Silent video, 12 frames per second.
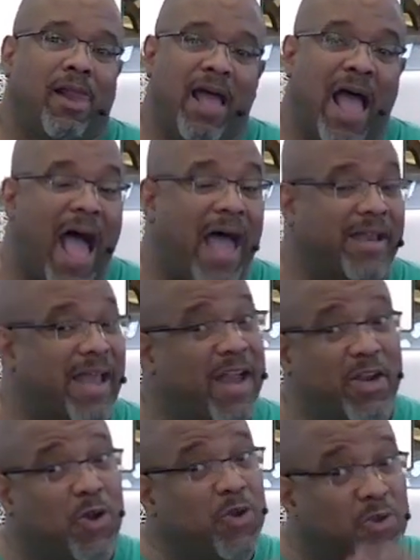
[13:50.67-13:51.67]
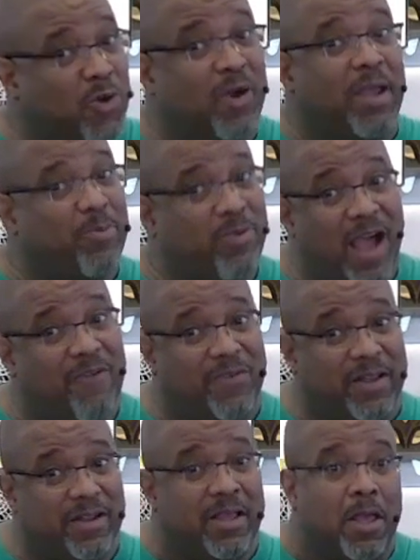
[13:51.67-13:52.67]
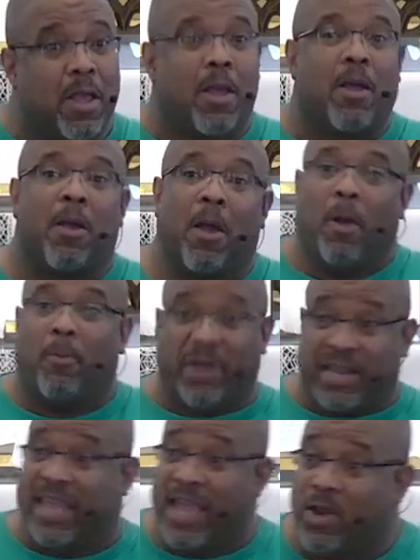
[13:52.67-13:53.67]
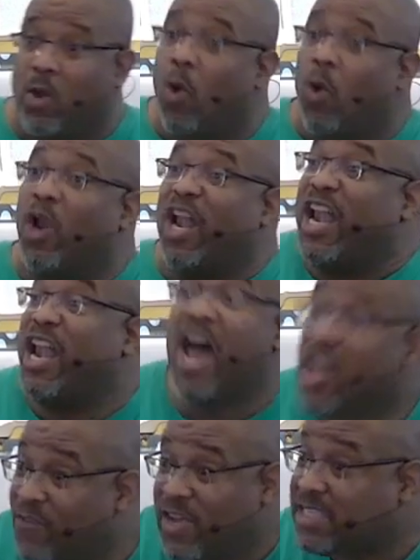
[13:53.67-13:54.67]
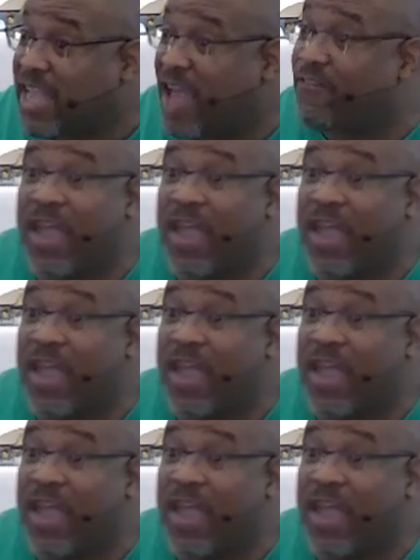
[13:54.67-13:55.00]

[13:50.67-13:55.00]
I, I know you're the great prophet, but again, none of us have ever